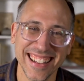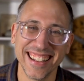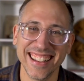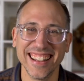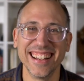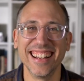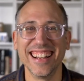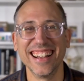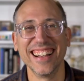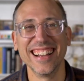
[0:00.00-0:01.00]

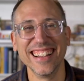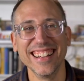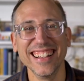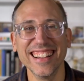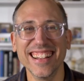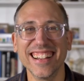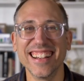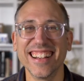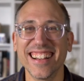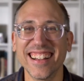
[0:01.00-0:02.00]

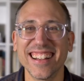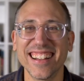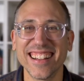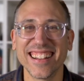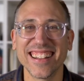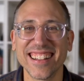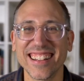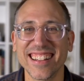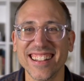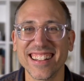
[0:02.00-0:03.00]

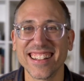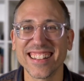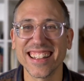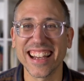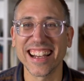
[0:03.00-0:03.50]
[no speech]